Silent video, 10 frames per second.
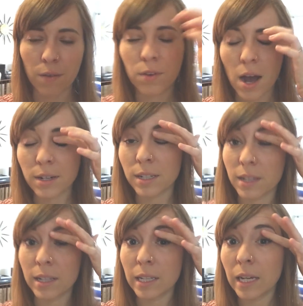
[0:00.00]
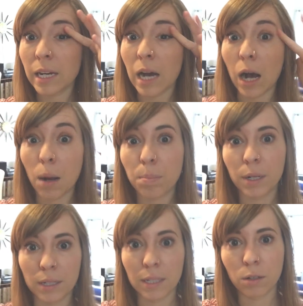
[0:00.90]
I've got to clean up
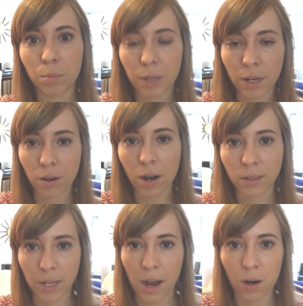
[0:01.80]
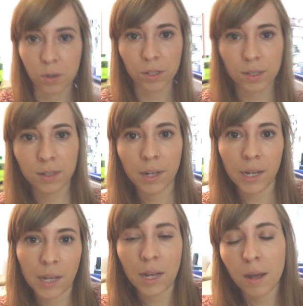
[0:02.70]
a little bit around the house,
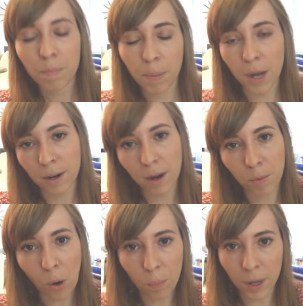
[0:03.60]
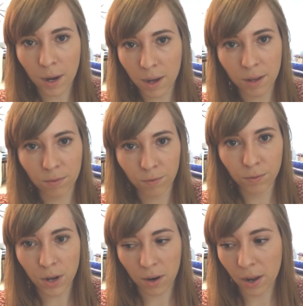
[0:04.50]
but I'm hoping I can
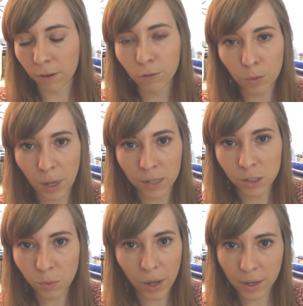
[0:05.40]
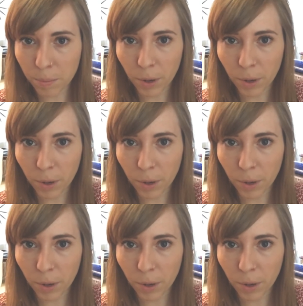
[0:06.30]
knock out a few pages while I eat